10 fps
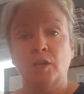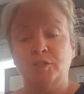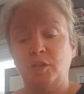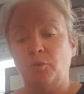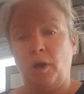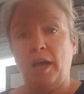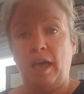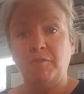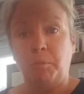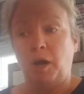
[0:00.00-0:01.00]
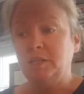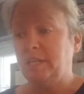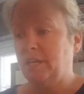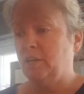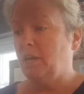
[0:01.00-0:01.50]
So I have a pot
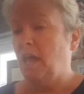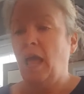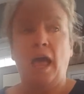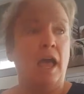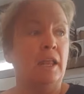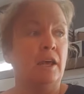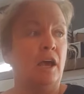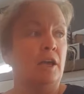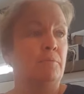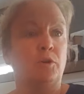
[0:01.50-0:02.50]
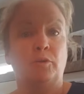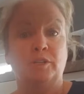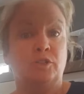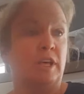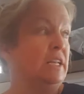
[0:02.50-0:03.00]
here, and I am
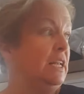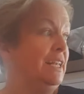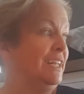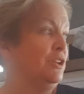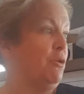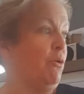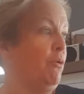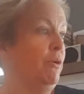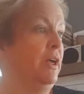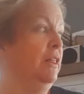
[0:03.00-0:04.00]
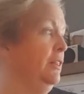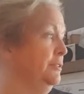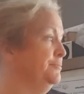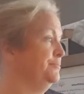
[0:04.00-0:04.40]
going to give it a little oil